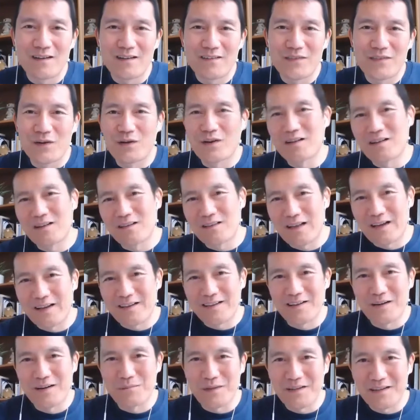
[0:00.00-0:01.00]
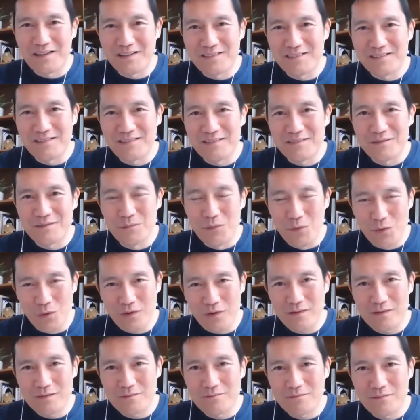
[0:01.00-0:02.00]
they're going to like coming in
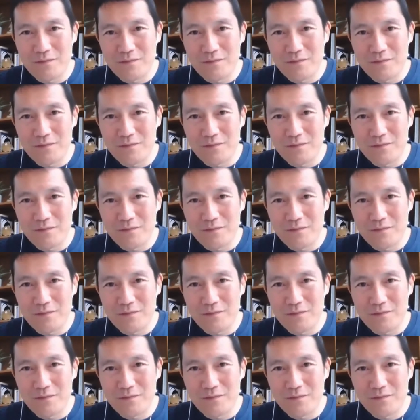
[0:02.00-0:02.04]
more.